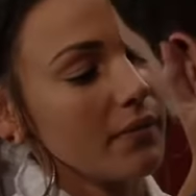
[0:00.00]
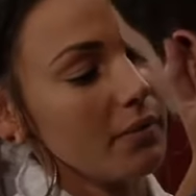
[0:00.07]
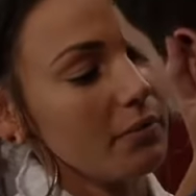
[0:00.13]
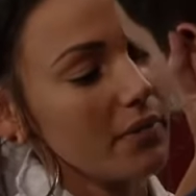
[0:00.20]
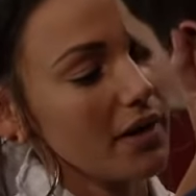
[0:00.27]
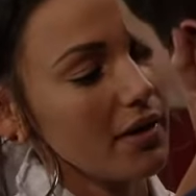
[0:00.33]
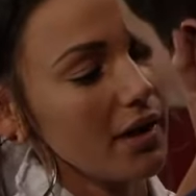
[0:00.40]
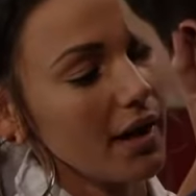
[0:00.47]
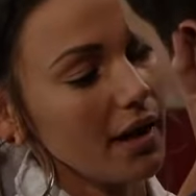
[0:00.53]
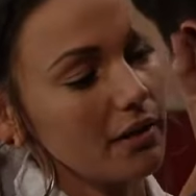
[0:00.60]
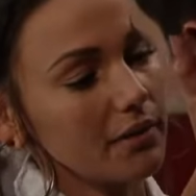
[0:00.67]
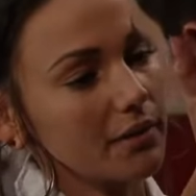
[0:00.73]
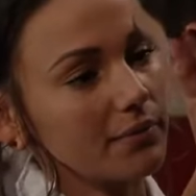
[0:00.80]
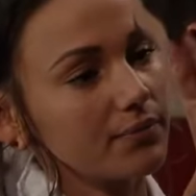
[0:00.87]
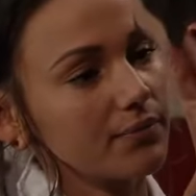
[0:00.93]
Mia
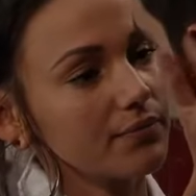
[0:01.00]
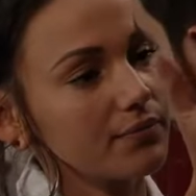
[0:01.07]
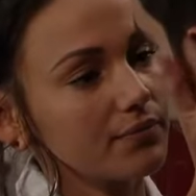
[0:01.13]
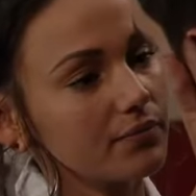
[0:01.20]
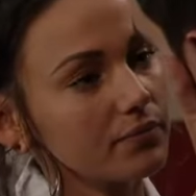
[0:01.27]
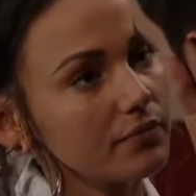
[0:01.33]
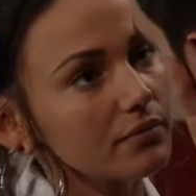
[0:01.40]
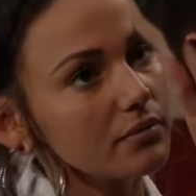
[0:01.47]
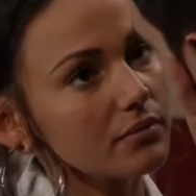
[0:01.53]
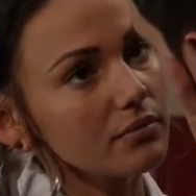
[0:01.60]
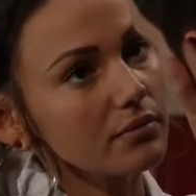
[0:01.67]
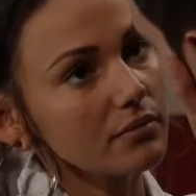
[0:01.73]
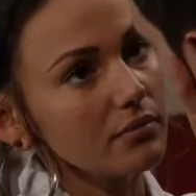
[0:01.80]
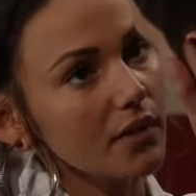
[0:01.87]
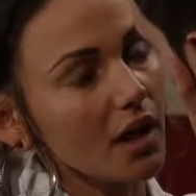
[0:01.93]
Carla,
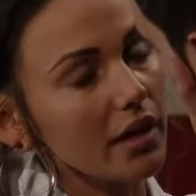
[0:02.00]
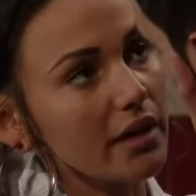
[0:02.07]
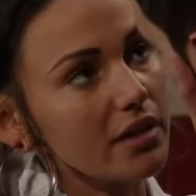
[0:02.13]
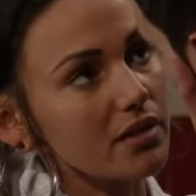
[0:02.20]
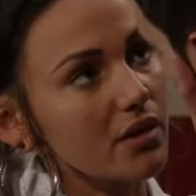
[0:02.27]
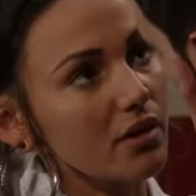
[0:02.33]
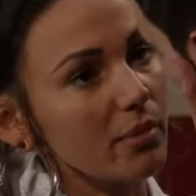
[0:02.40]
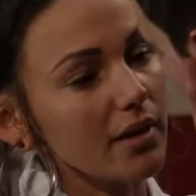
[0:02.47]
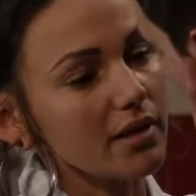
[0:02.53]
I need to know by